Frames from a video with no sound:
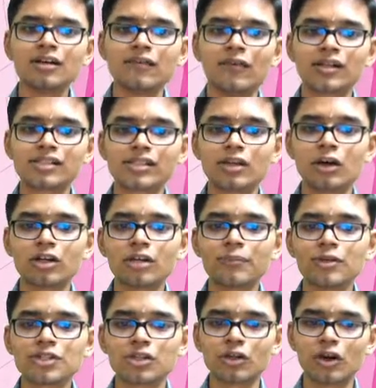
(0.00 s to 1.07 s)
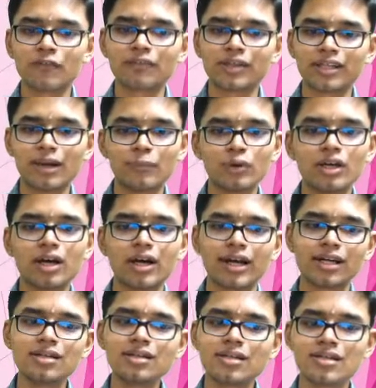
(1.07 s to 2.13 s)
was the contribution of Yamuna
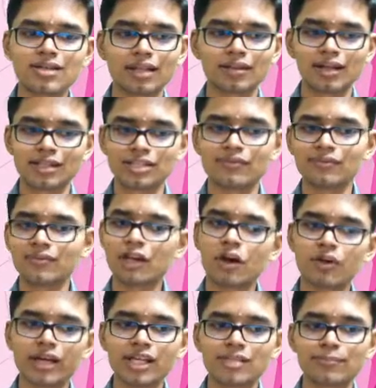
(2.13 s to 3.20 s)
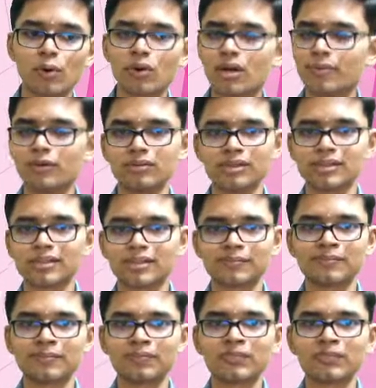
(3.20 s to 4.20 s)
and Satluj. We already spoke about this.